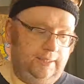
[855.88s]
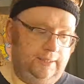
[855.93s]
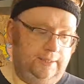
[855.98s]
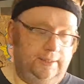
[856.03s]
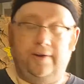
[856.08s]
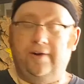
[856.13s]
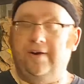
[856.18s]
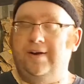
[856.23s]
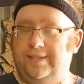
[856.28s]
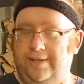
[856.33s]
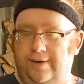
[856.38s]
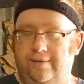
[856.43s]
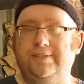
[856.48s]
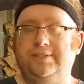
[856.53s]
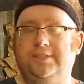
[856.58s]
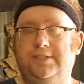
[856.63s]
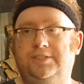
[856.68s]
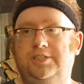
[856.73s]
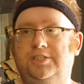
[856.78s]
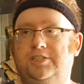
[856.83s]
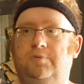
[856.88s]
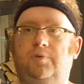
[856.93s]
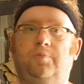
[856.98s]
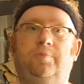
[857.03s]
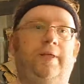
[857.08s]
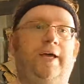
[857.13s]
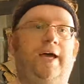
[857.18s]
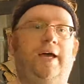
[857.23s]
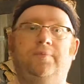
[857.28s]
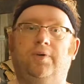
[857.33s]
There is a system at
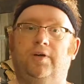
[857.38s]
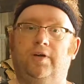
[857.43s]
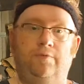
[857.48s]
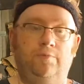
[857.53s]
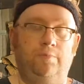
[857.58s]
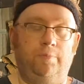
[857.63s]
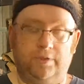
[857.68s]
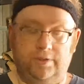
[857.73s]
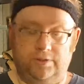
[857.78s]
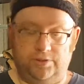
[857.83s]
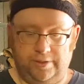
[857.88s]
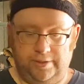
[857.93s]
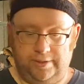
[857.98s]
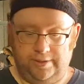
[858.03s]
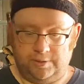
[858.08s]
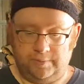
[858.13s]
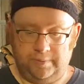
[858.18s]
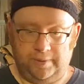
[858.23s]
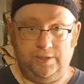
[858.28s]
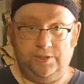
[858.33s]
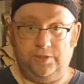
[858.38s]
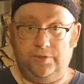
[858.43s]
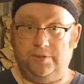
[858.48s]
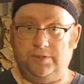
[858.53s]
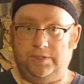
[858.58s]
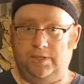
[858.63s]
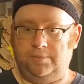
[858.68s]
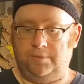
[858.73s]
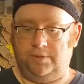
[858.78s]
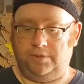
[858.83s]
play. I'm not going to bother trying to explain to you because
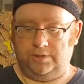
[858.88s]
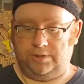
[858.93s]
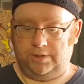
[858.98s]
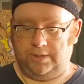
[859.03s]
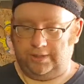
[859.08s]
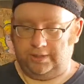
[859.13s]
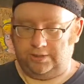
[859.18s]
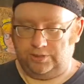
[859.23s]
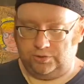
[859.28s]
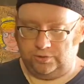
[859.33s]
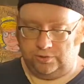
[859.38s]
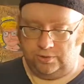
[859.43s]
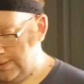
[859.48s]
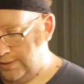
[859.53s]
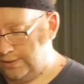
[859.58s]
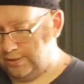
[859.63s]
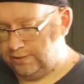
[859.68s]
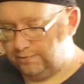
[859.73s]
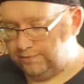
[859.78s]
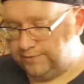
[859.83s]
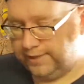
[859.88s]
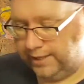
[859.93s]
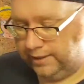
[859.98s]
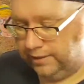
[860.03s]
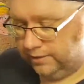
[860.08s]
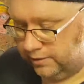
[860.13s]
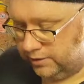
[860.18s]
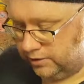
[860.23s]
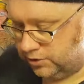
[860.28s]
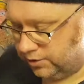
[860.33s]
I'm not entirely sure. You've then
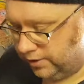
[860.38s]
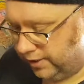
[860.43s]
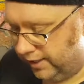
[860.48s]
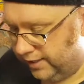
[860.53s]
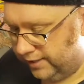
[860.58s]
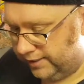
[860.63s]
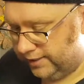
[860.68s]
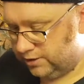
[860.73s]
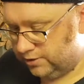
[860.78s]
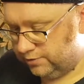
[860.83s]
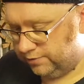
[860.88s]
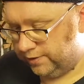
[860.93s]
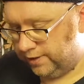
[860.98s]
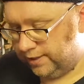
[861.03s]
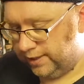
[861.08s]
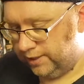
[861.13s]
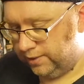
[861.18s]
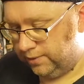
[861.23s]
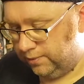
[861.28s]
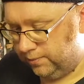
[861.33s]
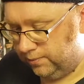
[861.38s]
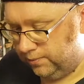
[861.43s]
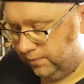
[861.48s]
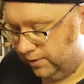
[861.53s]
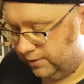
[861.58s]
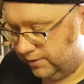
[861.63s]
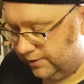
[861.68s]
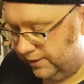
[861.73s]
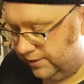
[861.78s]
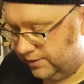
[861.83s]
got to try and identify
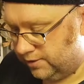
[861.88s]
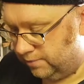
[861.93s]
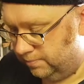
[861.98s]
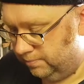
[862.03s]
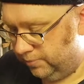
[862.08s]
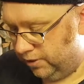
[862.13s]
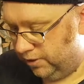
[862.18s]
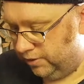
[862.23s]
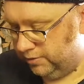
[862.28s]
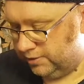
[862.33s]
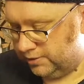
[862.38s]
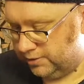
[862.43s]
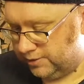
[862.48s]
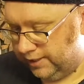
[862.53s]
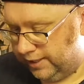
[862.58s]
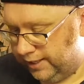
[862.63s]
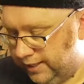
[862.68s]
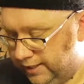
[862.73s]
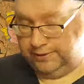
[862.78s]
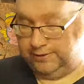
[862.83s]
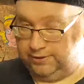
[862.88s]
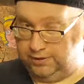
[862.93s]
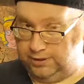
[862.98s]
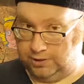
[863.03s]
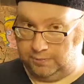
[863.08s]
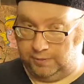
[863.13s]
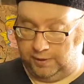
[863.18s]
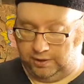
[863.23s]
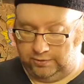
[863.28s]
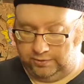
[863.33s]
what these components are just
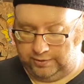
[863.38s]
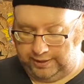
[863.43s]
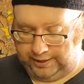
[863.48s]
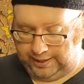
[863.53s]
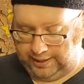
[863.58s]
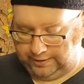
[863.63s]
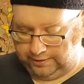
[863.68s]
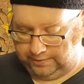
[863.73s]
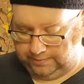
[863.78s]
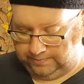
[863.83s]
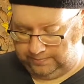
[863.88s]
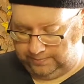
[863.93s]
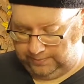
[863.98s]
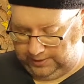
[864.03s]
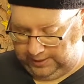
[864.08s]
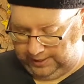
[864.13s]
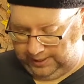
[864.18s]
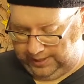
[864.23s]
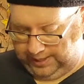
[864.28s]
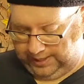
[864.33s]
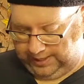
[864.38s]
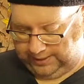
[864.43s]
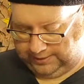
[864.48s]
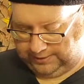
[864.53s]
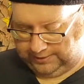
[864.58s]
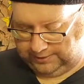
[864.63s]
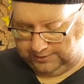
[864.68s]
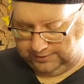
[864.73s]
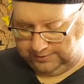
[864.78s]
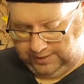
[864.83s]
by looking at them.
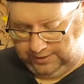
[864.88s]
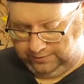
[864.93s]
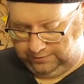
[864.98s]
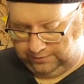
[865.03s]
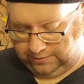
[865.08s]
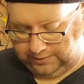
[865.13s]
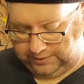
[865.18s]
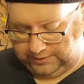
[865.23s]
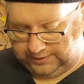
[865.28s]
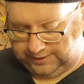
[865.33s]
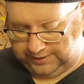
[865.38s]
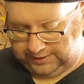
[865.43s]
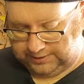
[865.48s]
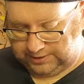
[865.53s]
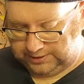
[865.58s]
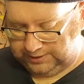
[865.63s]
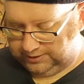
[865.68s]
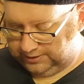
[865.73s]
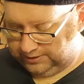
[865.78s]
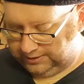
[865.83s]
And from a distance